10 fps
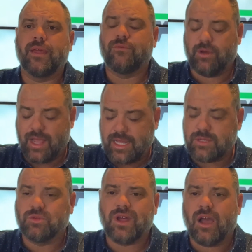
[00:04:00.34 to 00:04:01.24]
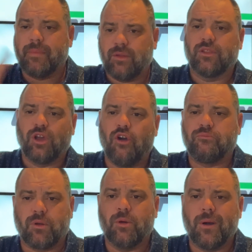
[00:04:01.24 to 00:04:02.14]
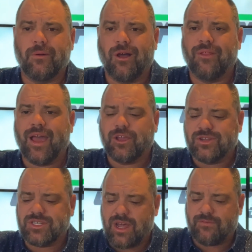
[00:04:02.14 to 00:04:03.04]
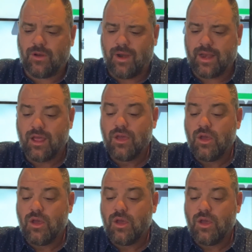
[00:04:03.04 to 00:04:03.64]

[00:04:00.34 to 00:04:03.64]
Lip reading: for you guys. And we'll talk about the golf promo and all that good stuff, all right?